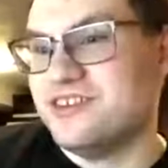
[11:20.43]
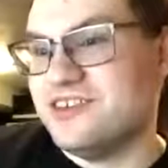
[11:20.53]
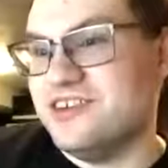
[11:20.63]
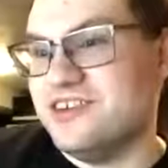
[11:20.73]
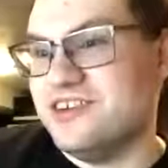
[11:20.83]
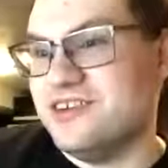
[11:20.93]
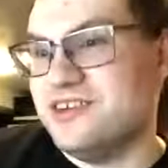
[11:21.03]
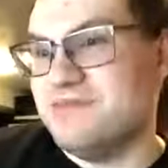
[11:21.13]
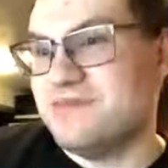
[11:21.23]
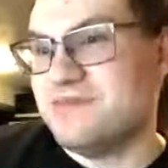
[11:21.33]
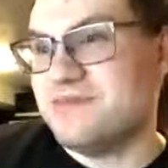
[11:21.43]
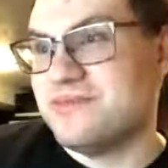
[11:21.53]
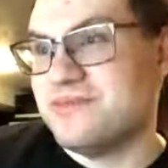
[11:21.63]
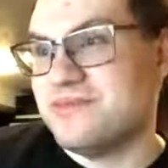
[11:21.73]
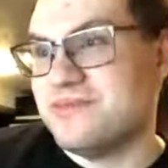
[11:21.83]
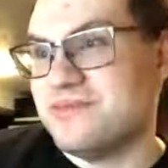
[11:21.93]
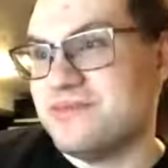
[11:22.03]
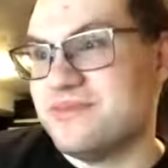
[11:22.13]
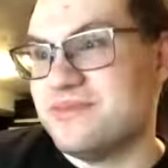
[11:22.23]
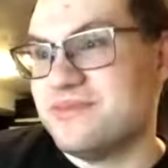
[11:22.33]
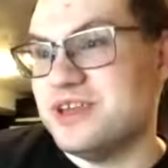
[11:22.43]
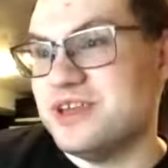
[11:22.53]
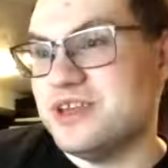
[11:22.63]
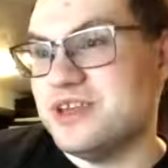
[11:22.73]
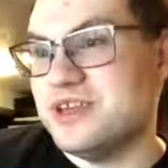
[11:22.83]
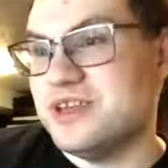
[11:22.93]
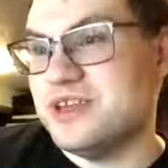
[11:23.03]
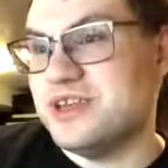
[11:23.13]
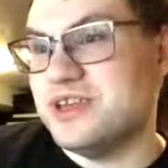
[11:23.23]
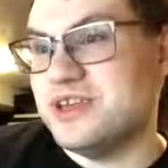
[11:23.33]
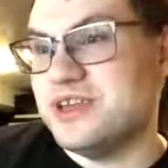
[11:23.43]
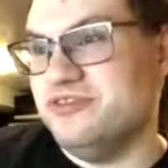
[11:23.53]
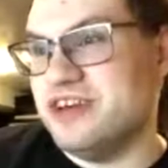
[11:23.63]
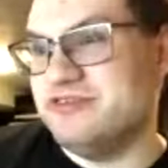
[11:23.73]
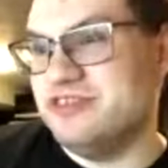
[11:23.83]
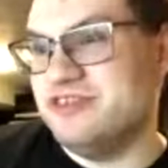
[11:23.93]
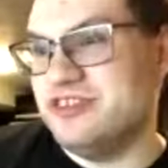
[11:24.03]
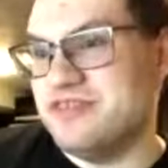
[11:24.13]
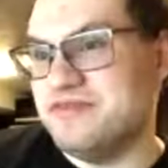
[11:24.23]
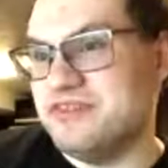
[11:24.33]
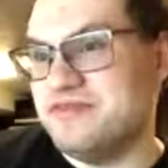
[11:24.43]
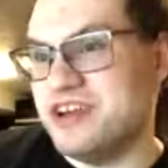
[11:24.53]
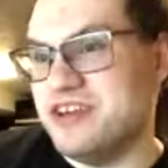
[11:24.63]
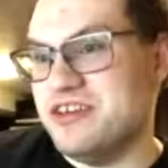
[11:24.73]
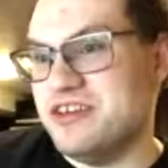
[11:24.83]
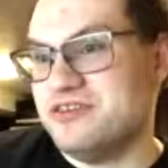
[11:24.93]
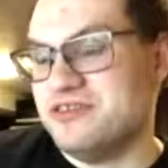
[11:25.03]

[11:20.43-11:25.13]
um, yeah, I'm actually looking up all 2007 right now.